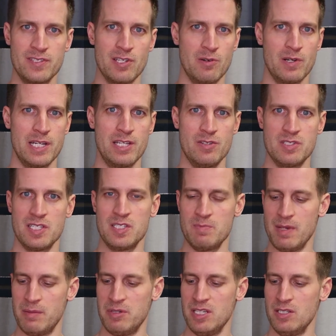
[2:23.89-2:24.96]
So I use this
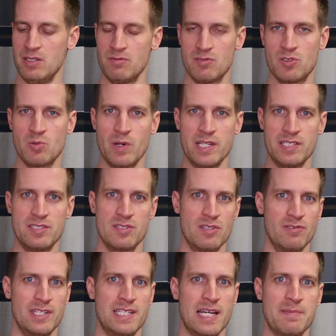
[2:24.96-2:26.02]
maybe twice,
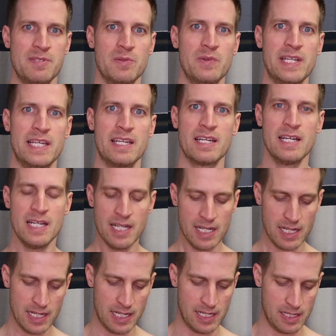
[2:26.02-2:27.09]
3 times a week
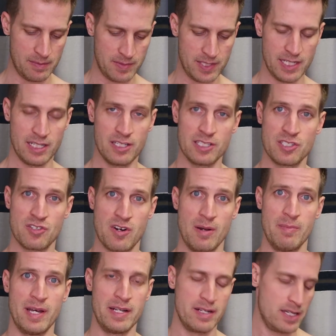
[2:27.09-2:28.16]
to get a good
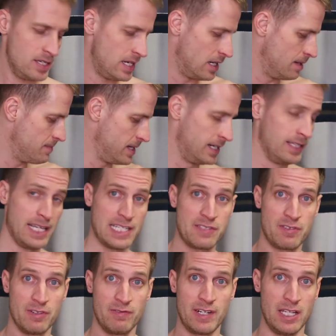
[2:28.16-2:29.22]
scrub on, and it
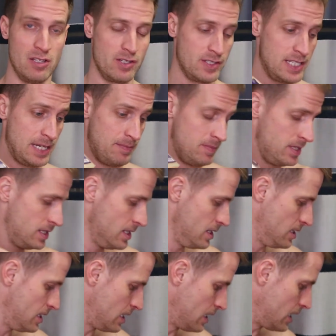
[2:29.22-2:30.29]
lasts for a very long time.
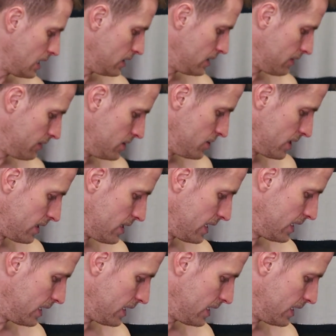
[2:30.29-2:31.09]
I'd definitely check